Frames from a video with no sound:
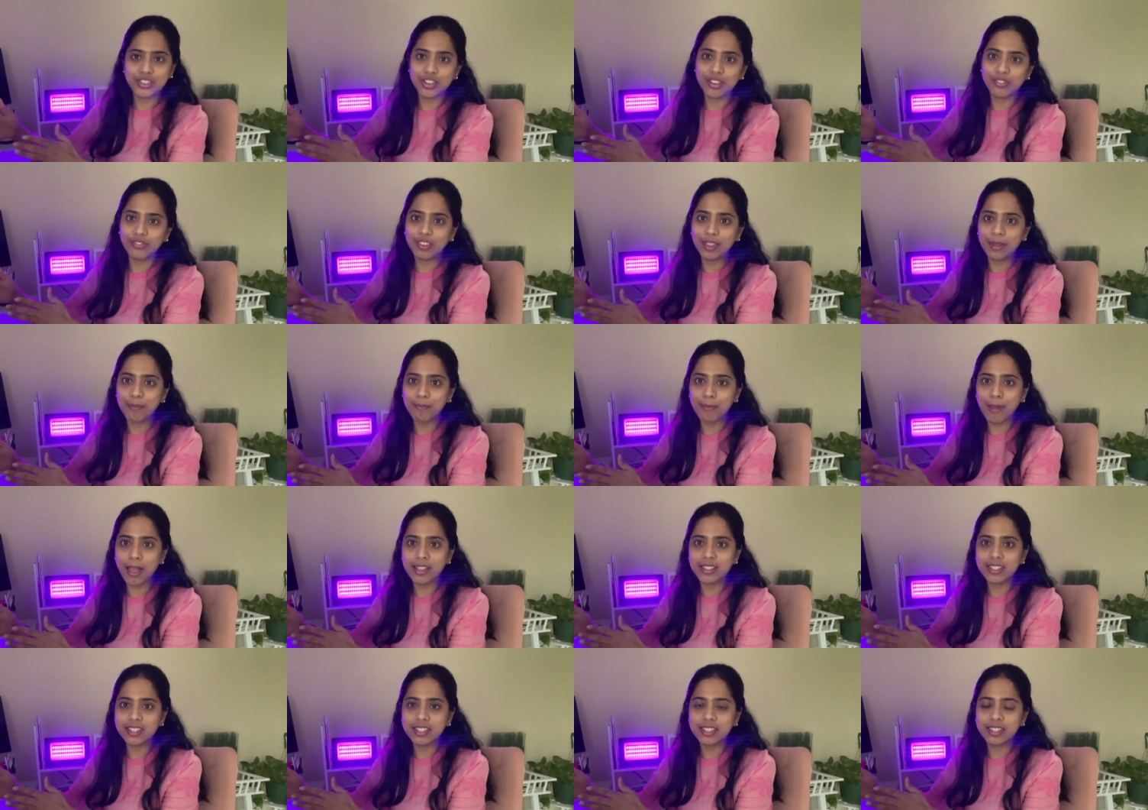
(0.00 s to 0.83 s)
of their
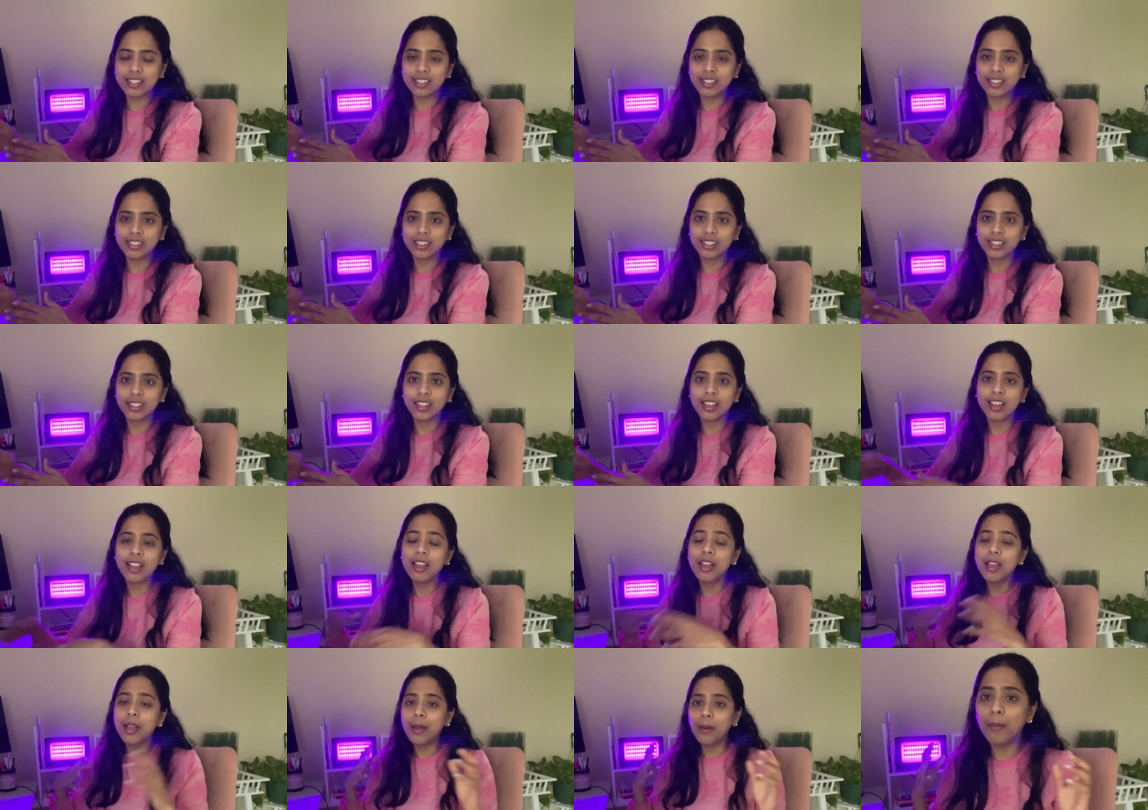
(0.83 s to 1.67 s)
past.
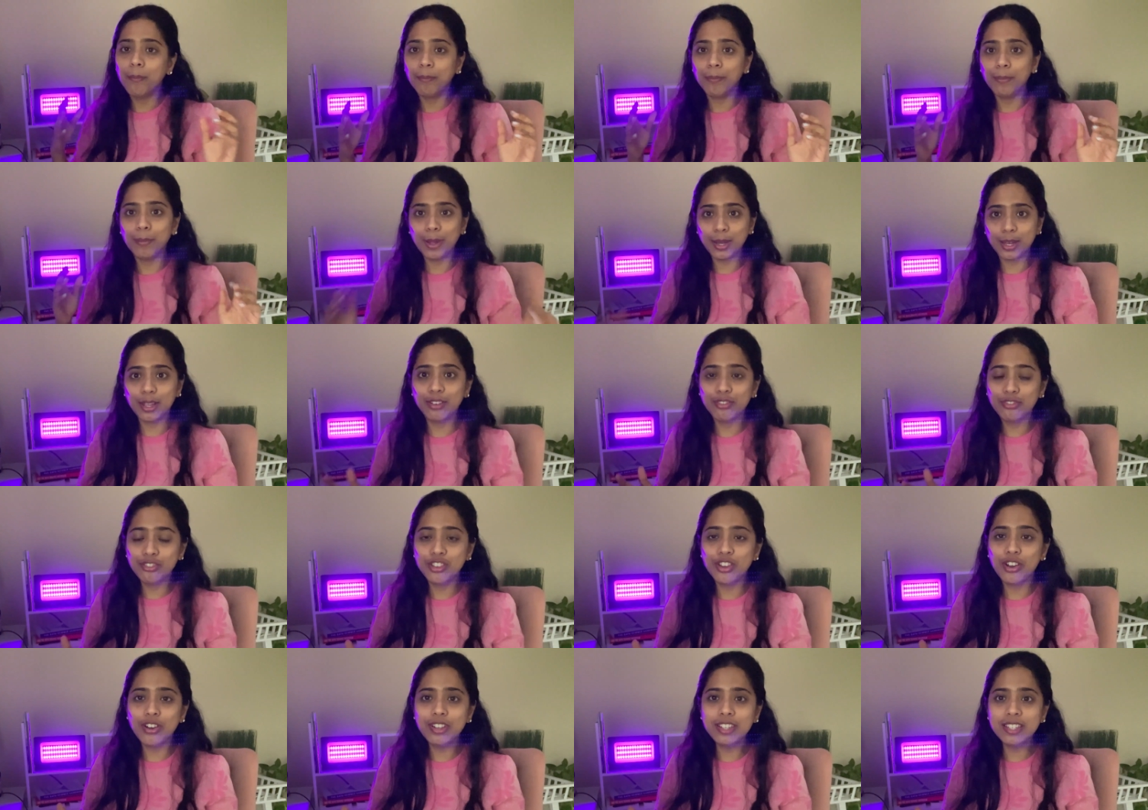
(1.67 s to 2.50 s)
But if
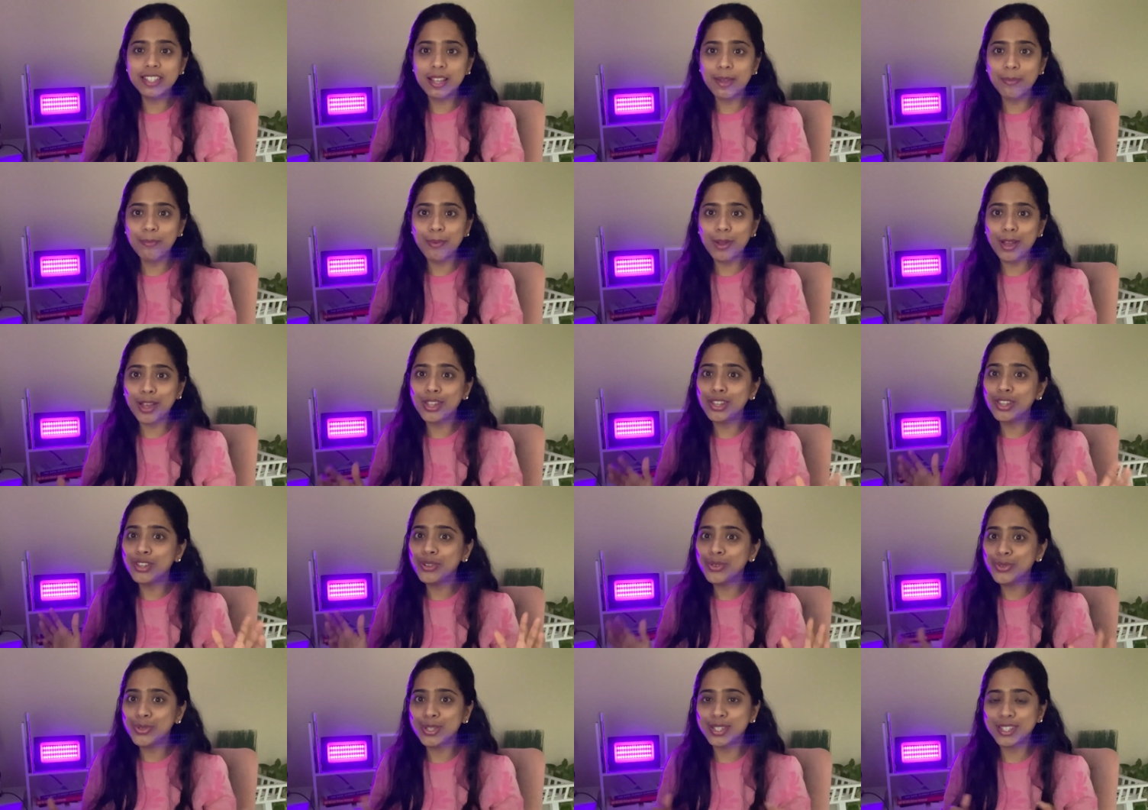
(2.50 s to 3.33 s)
you're someone
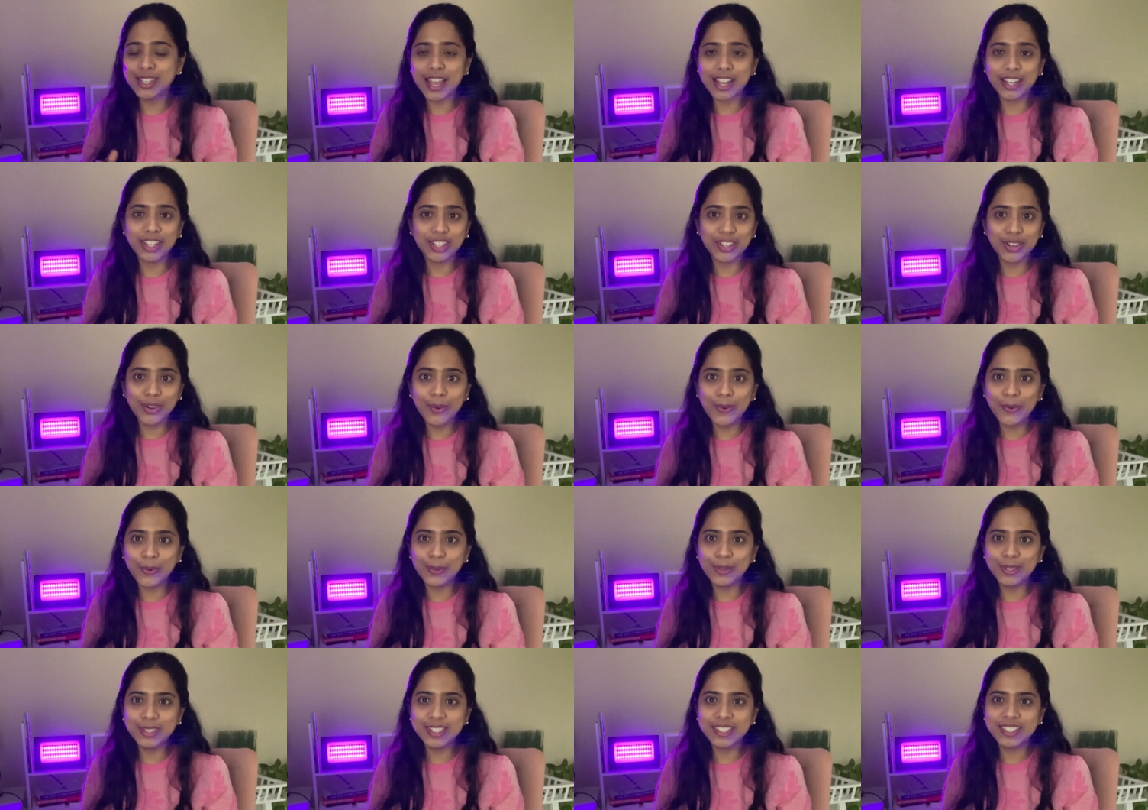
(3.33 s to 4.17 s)
who set
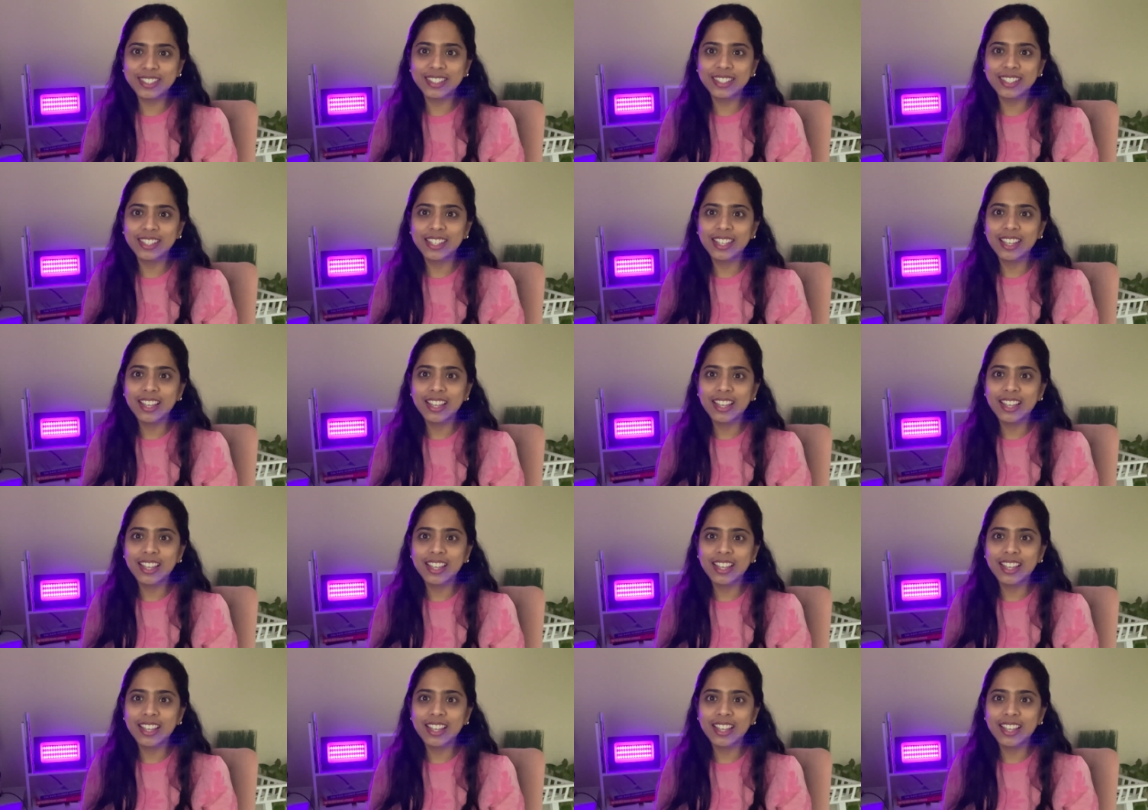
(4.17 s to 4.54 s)
goals,